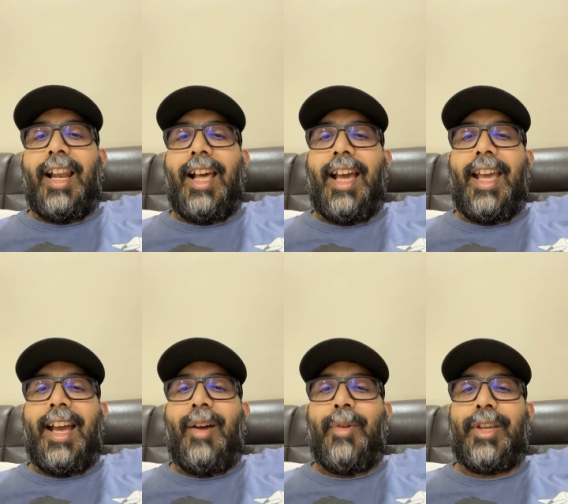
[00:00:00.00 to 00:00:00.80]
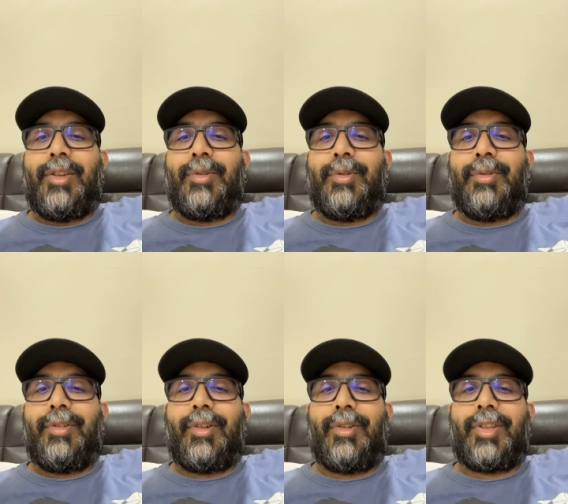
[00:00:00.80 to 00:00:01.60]
Kalai, how are
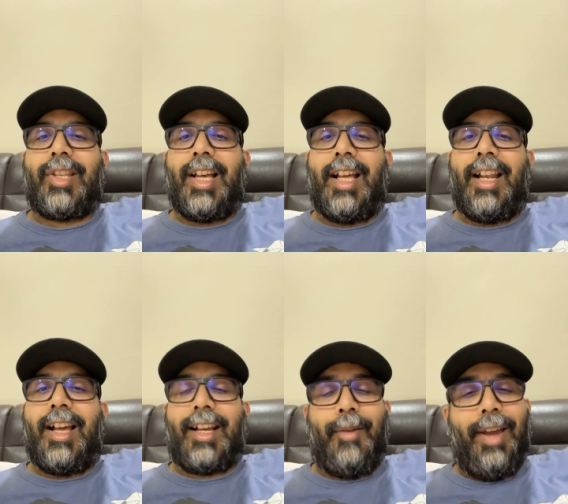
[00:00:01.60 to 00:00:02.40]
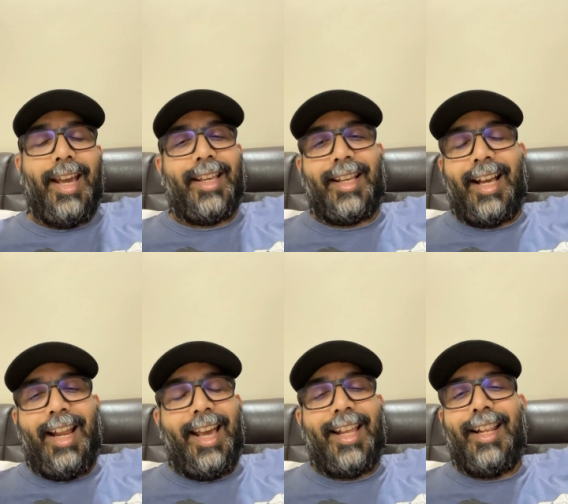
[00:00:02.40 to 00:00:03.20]
you? Kosal. Kalai,
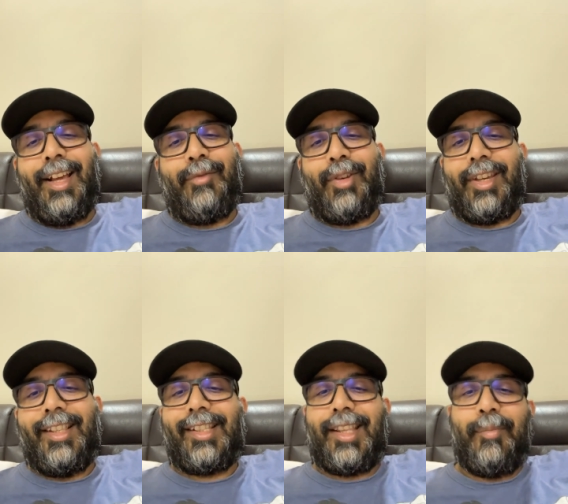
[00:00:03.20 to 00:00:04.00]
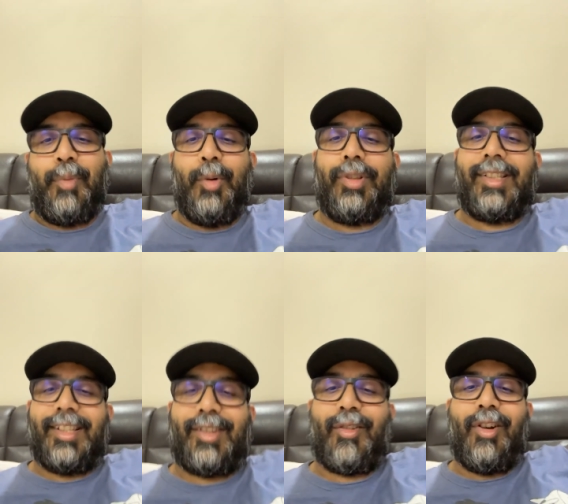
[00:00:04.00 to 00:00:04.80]
Kalai, I love your Insta post.
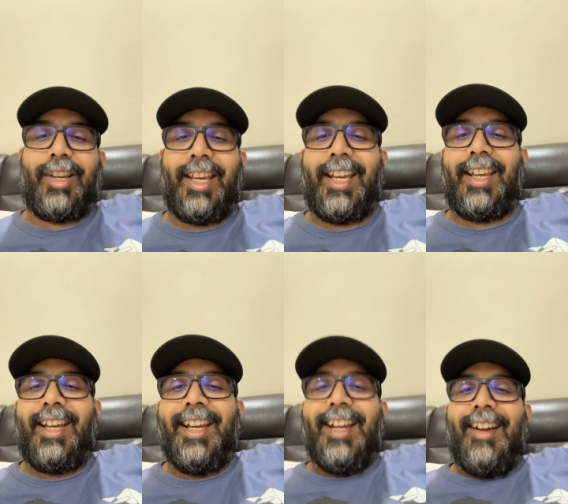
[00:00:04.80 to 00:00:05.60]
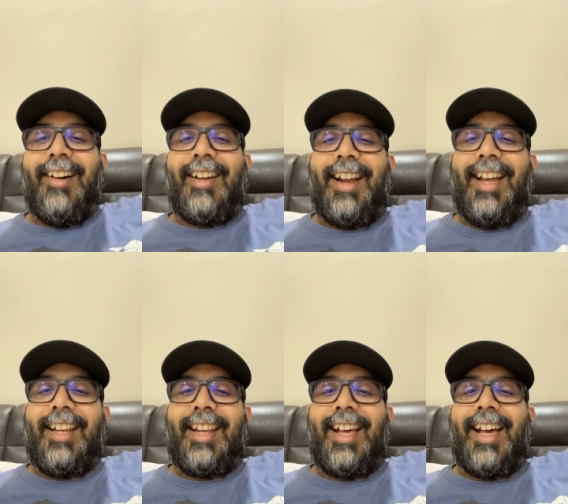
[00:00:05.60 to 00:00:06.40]
It's rocking. All
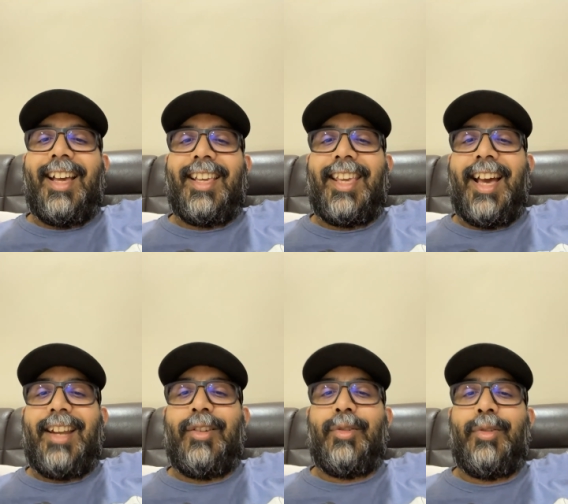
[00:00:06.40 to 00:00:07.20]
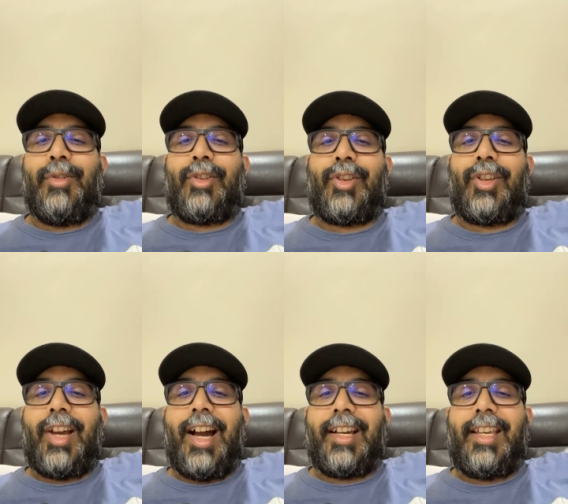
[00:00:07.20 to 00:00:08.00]
right. Uh, Yano
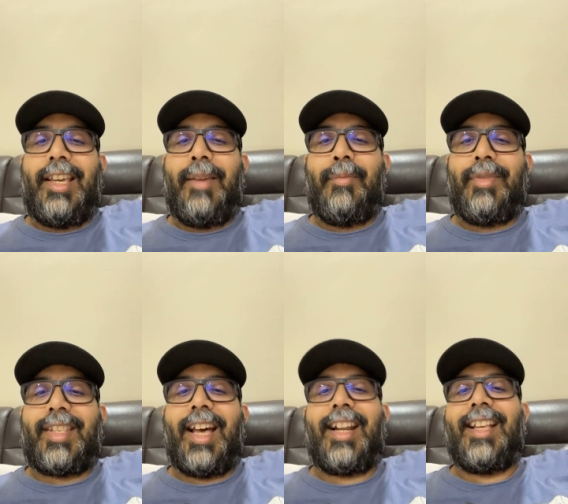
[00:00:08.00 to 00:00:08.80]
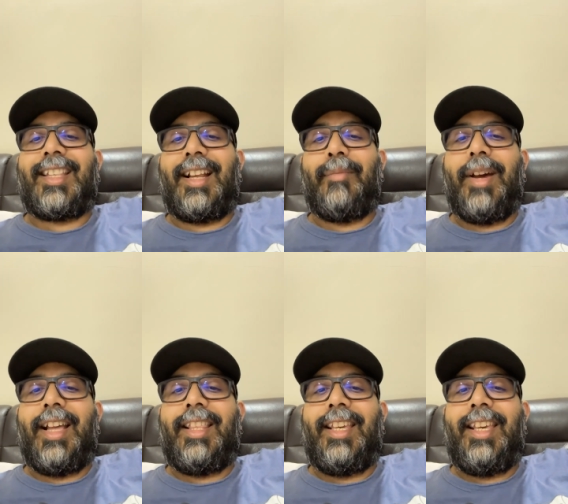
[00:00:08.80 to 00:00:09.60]
Hakim, Sarah
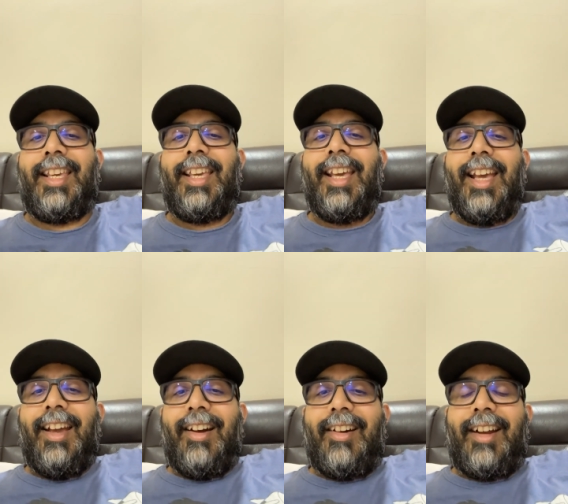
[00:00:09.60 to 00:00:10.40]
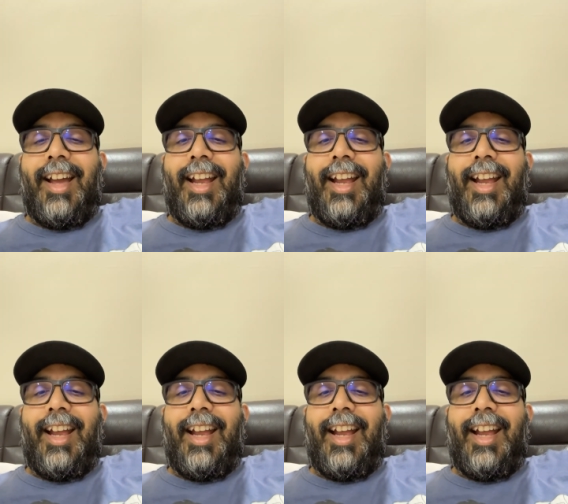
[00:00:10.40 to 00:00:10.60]
Zalmadi. All